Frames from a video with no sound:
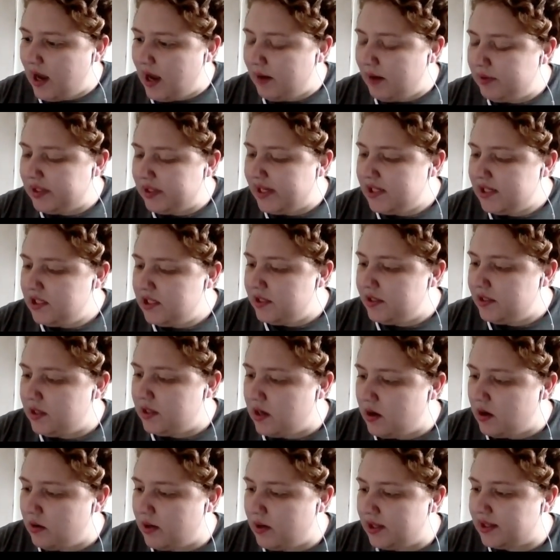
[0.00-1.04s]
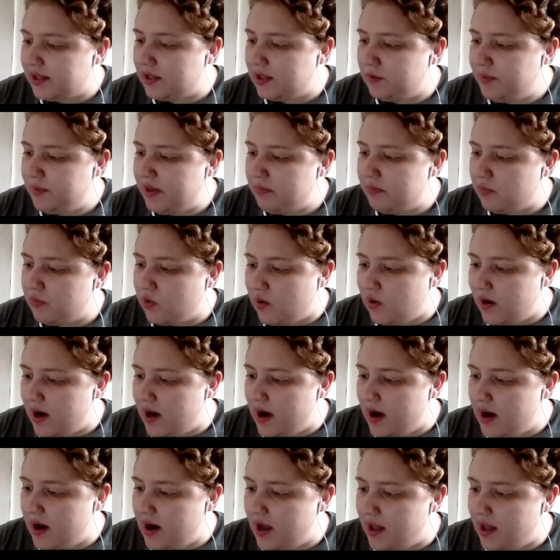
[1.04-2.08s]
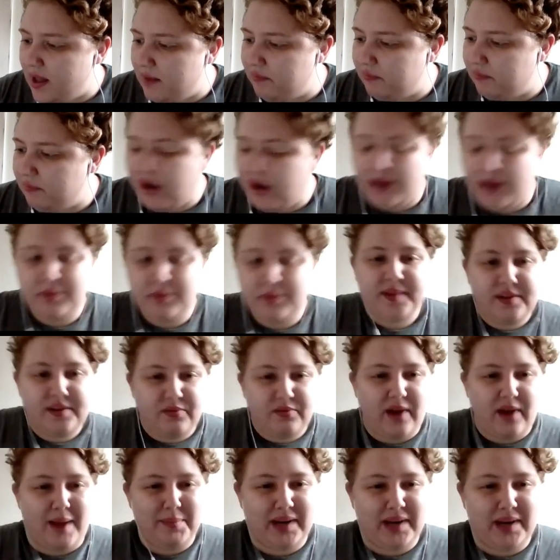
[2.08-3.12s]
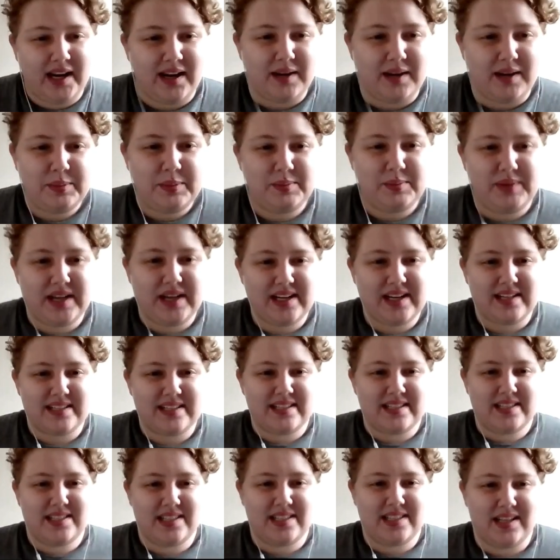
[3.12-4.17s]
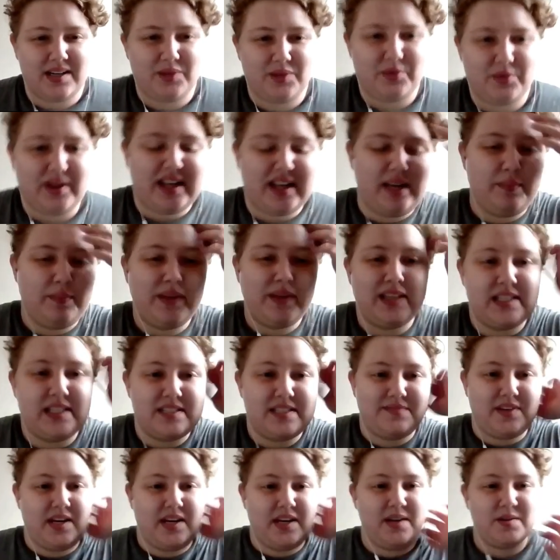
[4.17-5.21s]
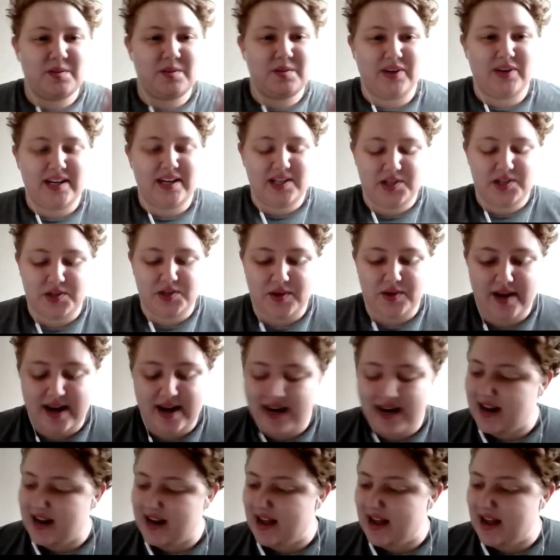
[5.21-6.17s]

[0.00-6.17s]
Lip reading: I would like to know a little bit more, probably wrapping up because we're keeping these videos pretty short.